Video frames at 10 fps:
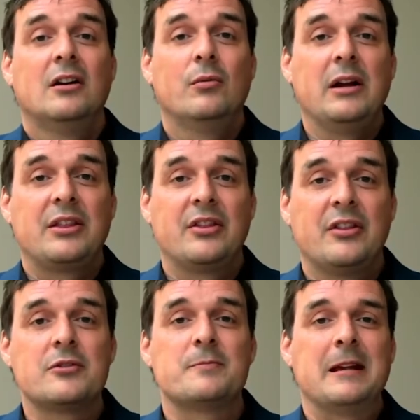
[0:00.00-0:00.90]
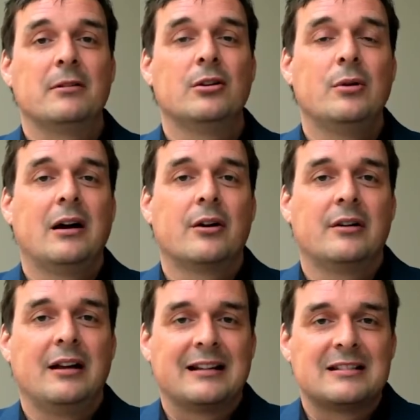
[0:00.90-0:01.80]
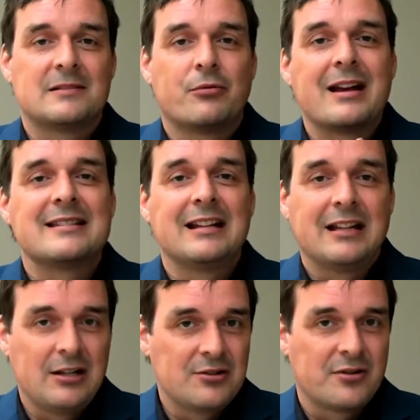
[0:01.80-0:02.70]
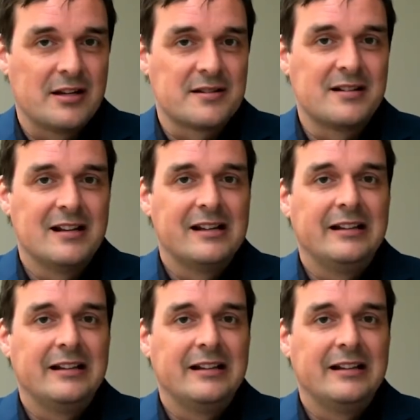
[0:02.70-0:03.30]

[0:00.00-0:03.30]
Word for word: with those people who are expressing an interest